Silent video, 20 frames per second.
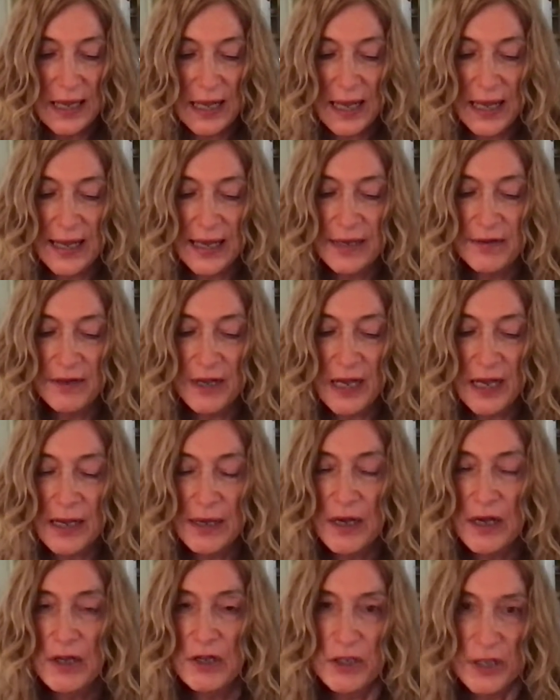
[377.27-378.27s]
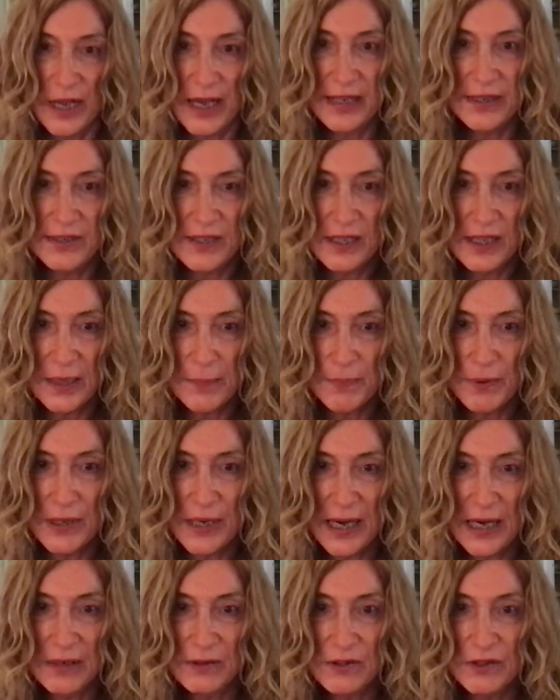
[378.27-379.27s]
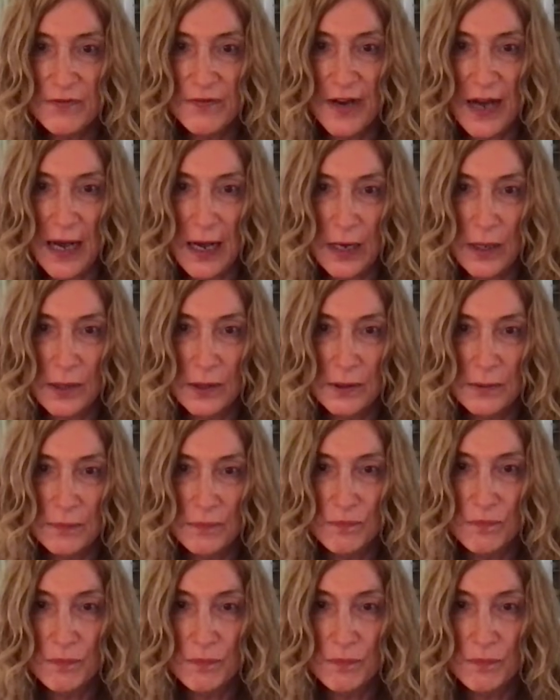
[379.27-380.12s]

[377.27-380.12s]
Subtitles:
a nasally pronounced vowel,